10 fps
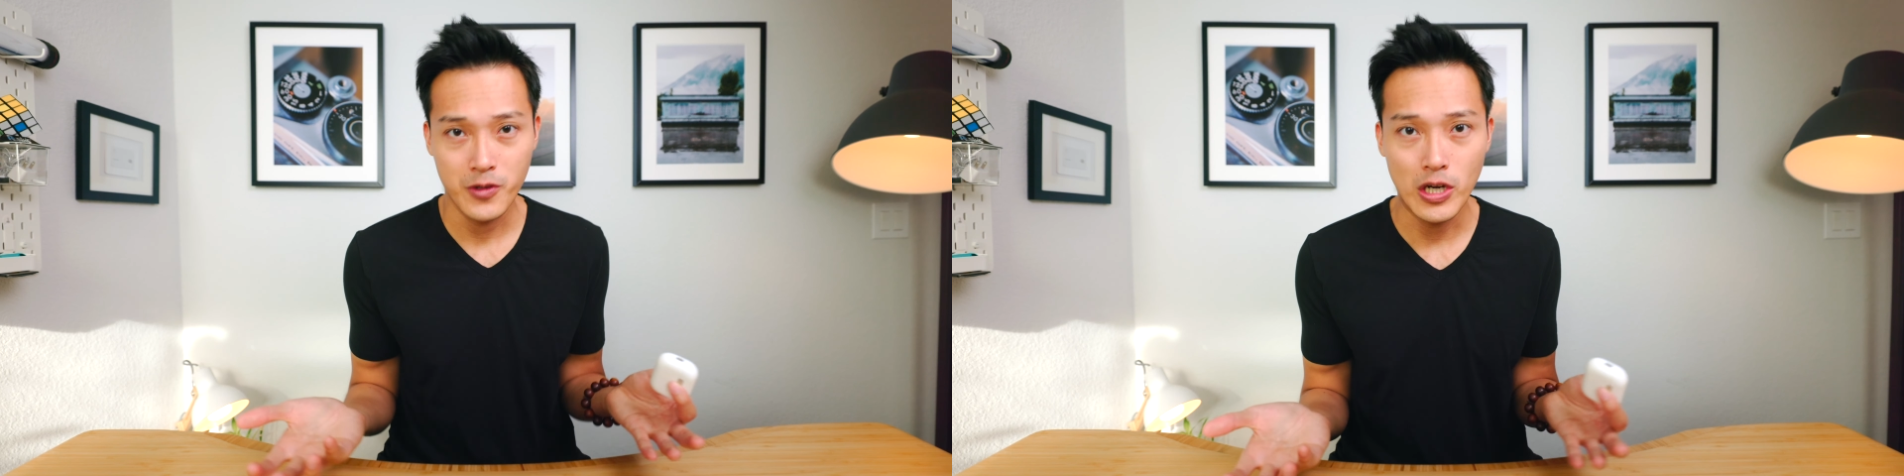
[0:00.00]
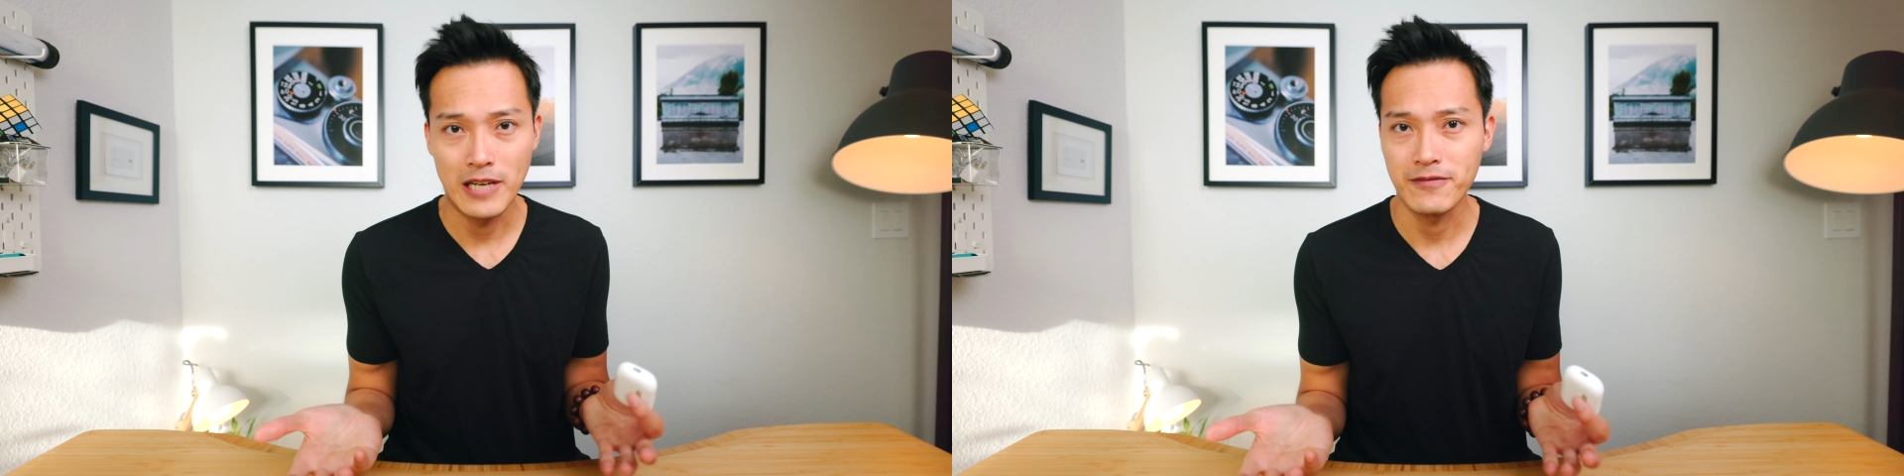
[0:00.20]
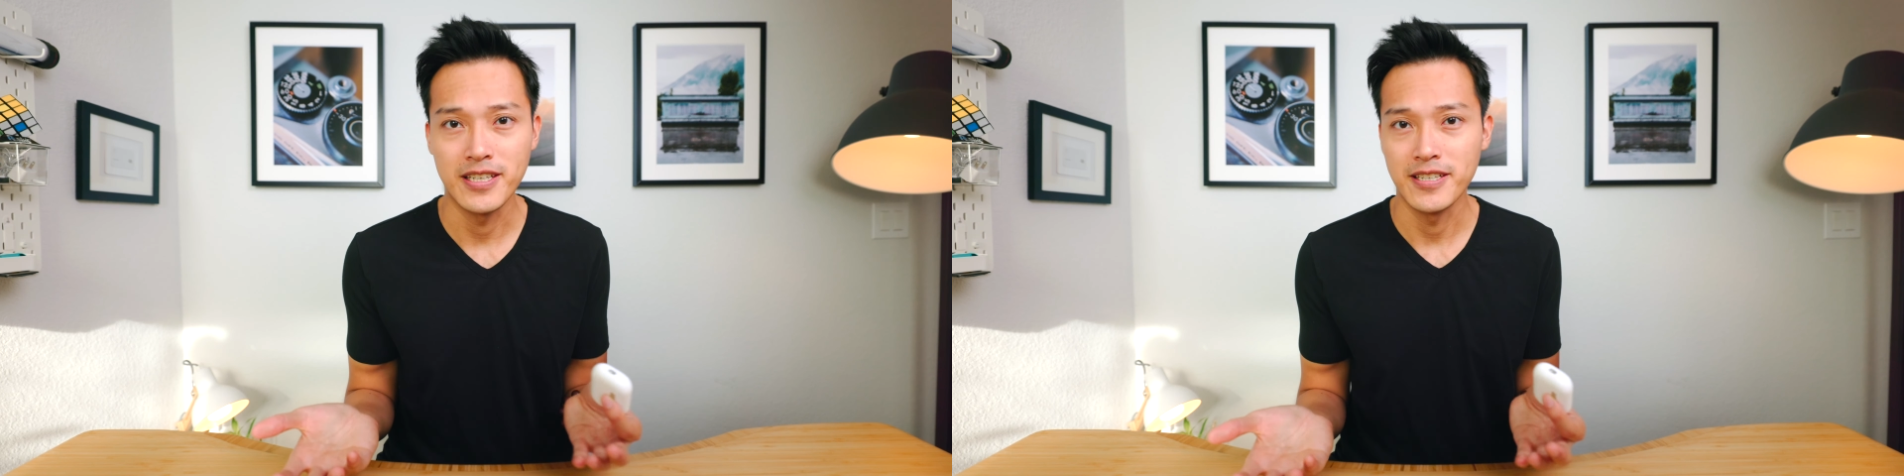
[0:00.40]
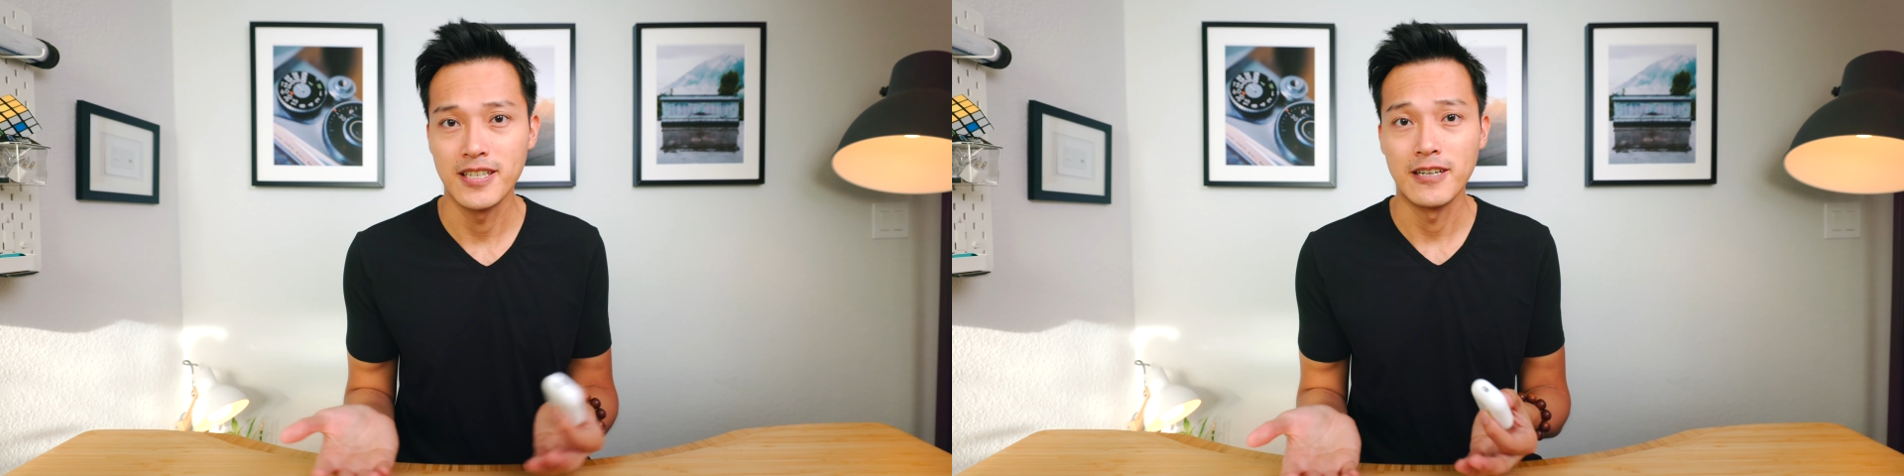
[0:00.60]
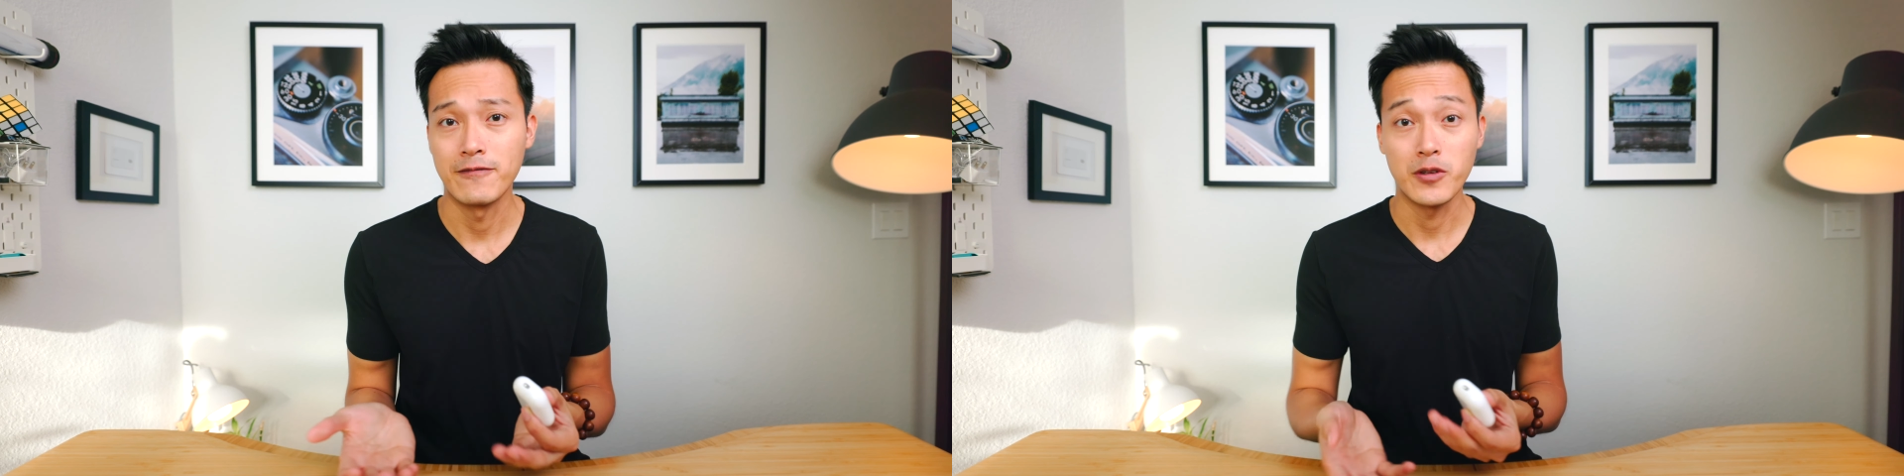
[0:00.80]
crafty
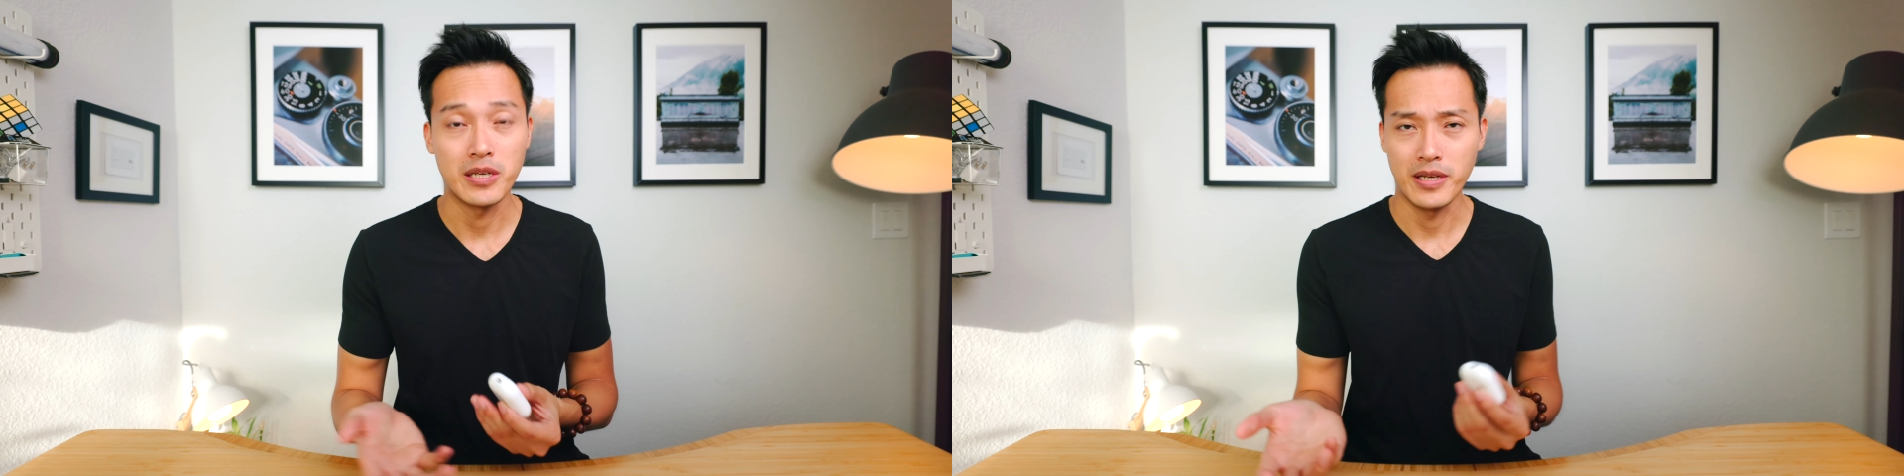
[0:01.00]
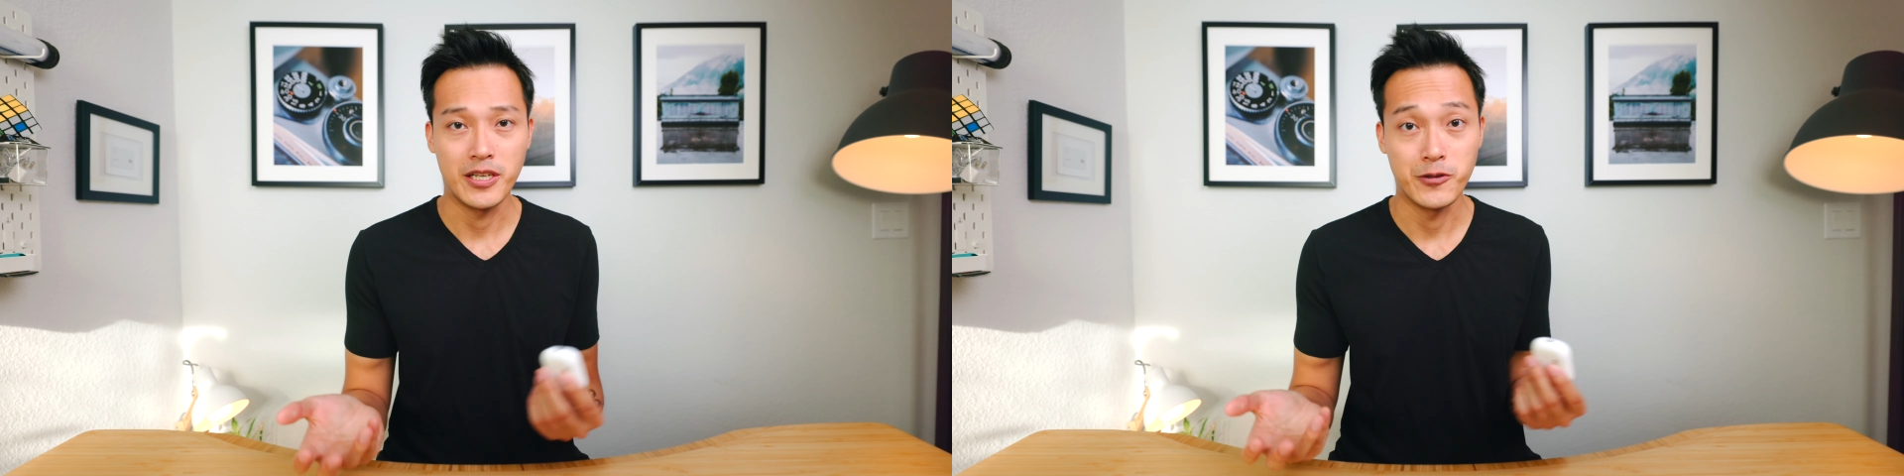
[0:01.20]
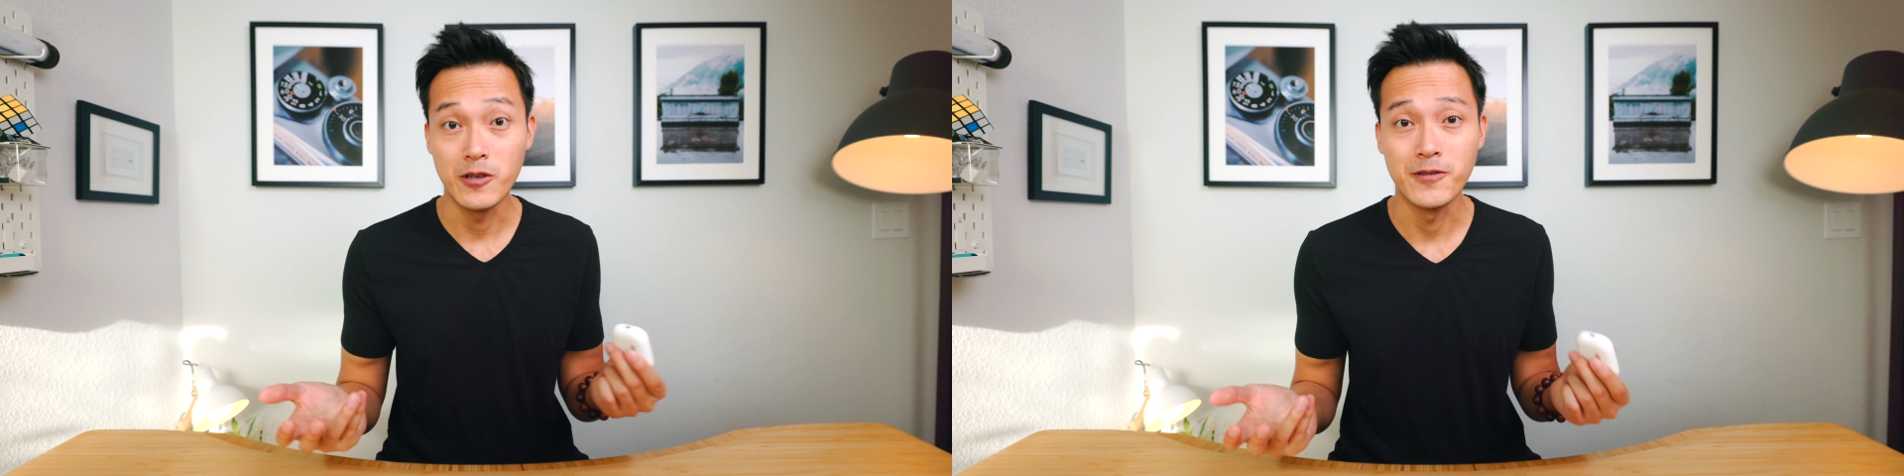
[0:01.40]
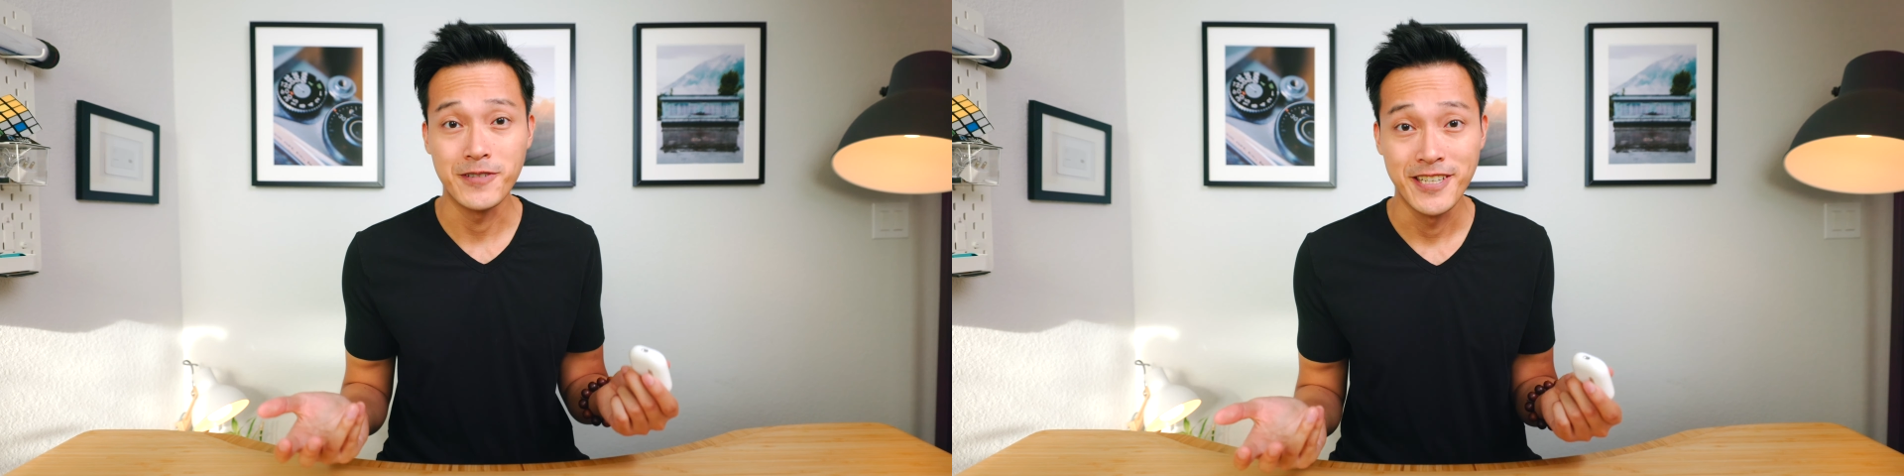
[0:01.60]
enough, you can make your own.